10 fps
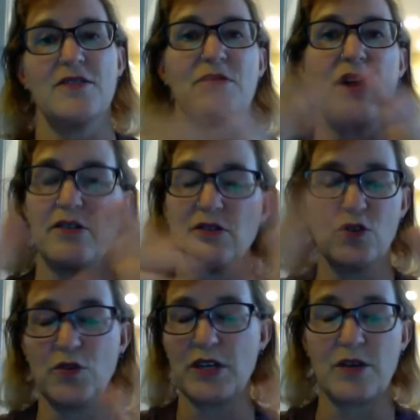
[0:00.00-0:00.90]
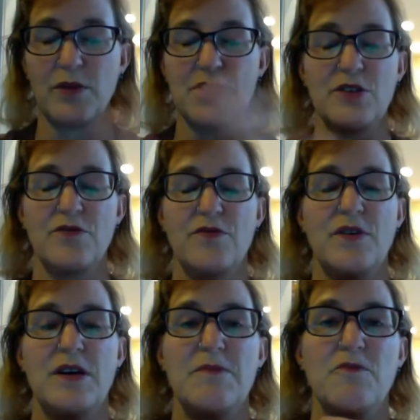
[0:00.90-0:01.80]
and not learning a bunch of
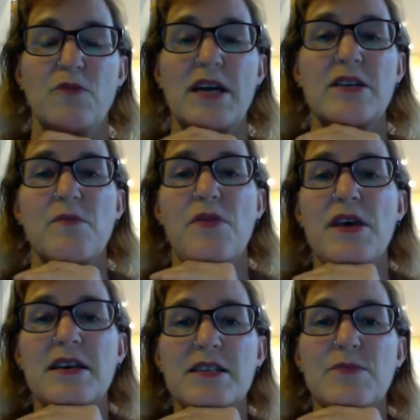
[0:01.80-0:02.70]
random things,